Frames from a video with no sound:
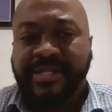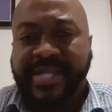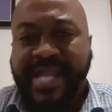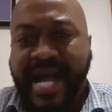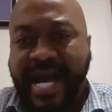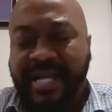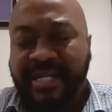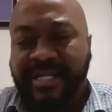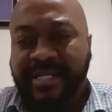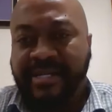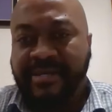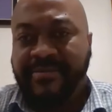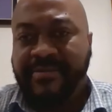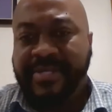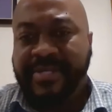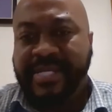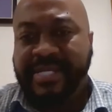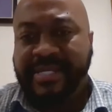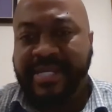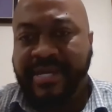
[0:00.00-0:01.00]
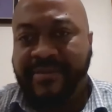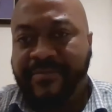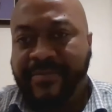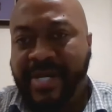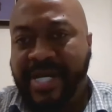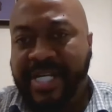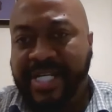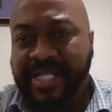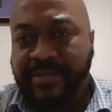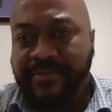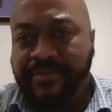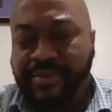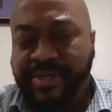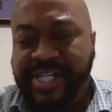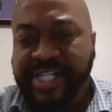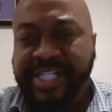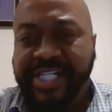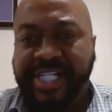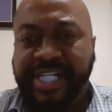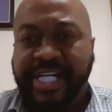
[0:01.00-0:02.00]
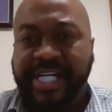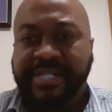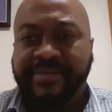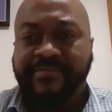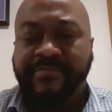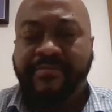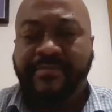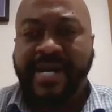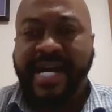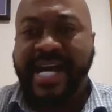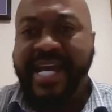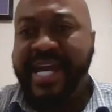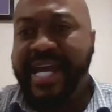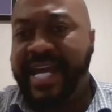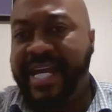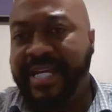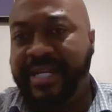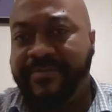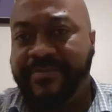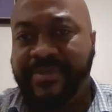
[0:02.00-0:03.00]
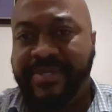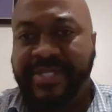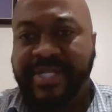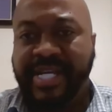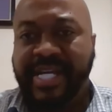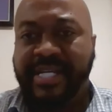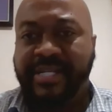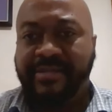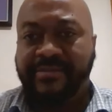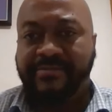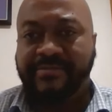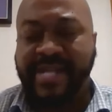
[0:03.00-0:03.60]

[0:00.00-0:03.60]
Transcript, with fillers: dollar that their money depreciate by 80%,